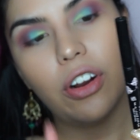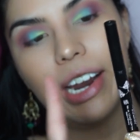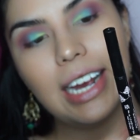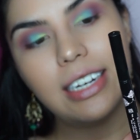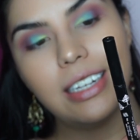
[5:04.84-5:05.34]

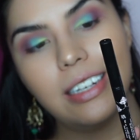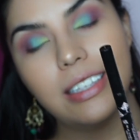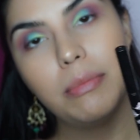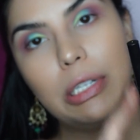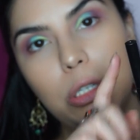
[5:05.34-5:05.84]
Girlactik's
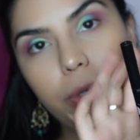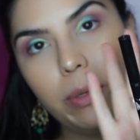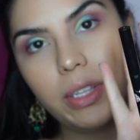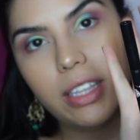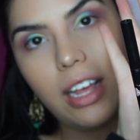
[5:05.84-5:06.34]
in between
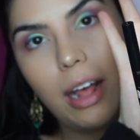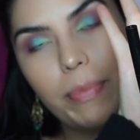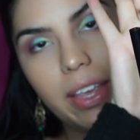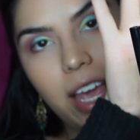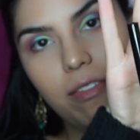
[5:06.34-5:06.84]
with
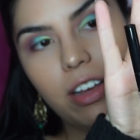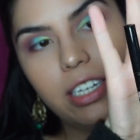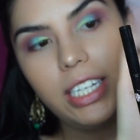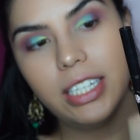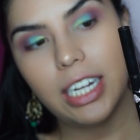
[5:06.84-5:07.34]
the Kat Von
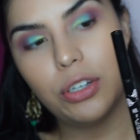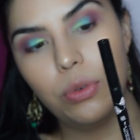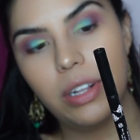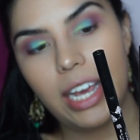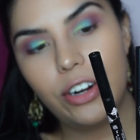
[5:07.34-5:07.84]
D Tattoo
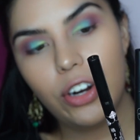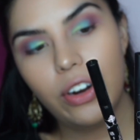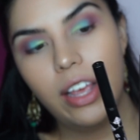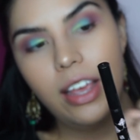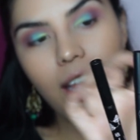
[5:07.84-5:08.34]
Liner
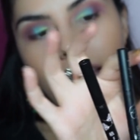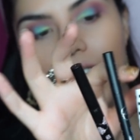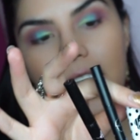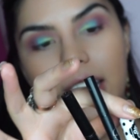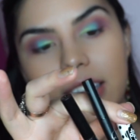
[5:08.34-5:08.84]

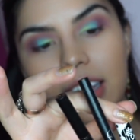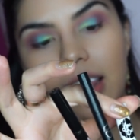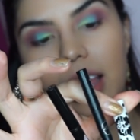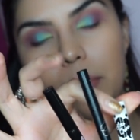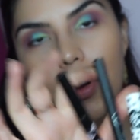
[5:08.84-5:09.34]
and a
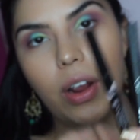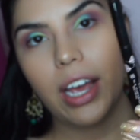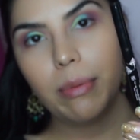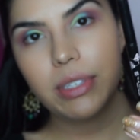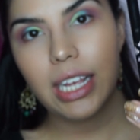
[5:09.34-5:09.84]

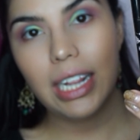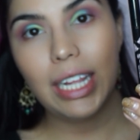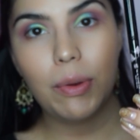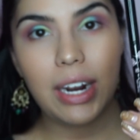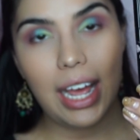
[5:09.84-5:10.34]
LimeCrime's
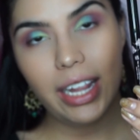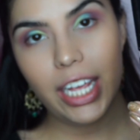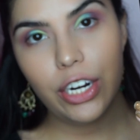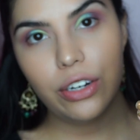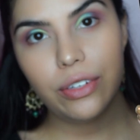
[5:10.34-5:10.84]
liquid
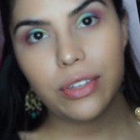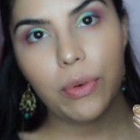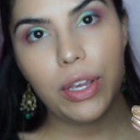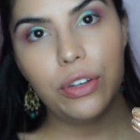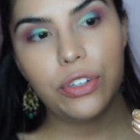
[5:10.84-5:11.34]
eyeliner. So
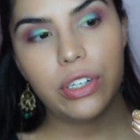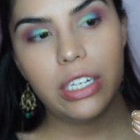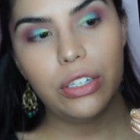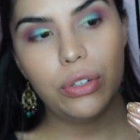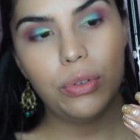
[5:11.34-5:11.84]
I
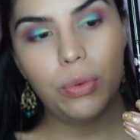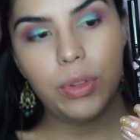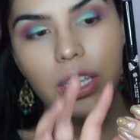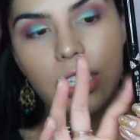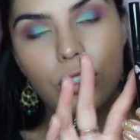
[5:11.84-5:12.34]
usually do
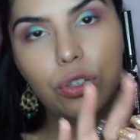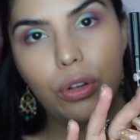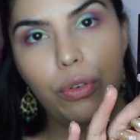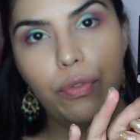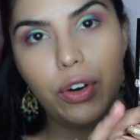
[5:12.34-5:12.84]
these
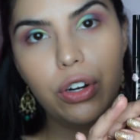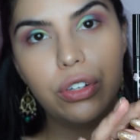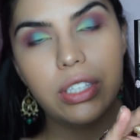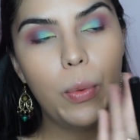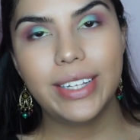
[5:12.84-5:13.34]
two
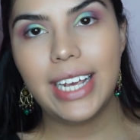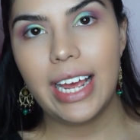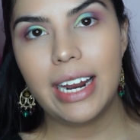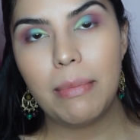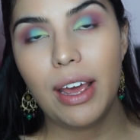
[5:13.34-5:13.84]
first. Once I
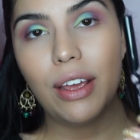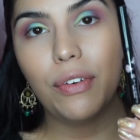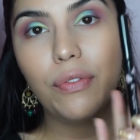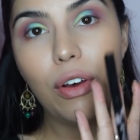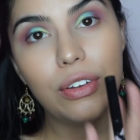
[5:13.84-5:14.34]
add my
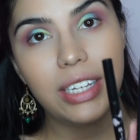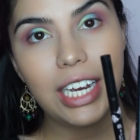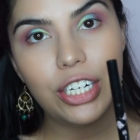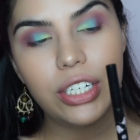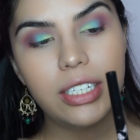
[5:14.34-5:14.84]
false
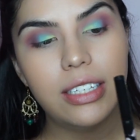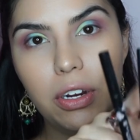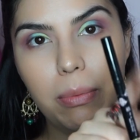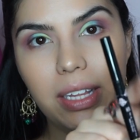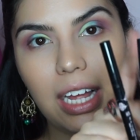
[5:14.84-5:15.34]
lashes
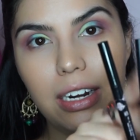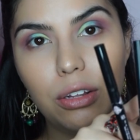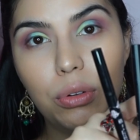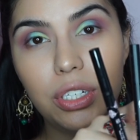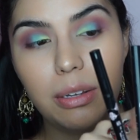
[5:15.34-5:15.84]
here to make that
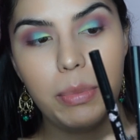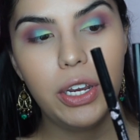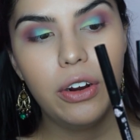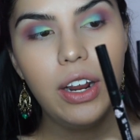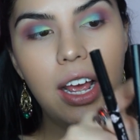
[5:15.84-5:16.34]
glue
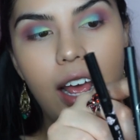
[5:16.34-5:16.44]
disappear,